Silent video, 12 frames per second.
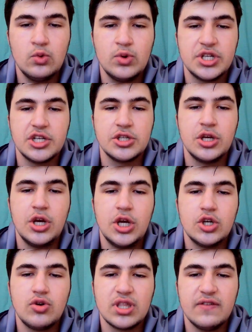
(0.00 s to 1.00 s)
which has
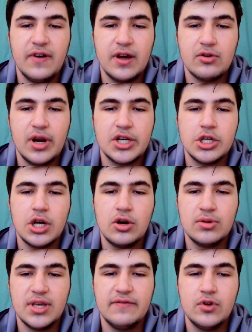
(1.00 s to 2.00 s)
shrunk the Federation to
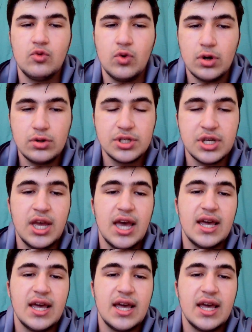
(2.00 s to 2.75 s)
only a few worlds,